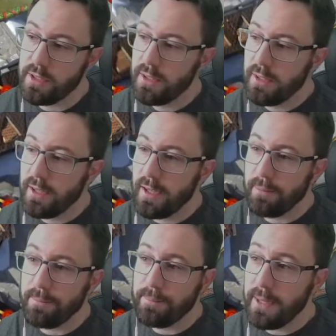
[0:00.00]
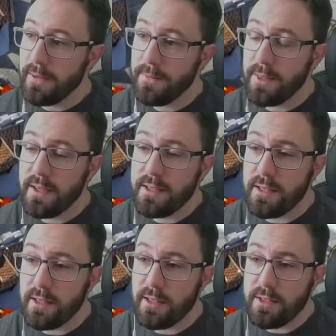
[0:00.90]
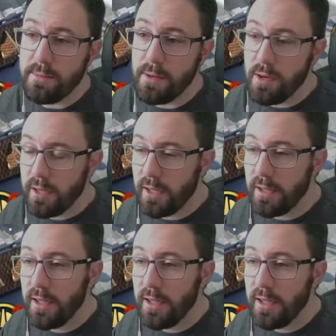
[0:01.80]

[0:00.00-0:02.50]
But yeah, that is it. That is the market.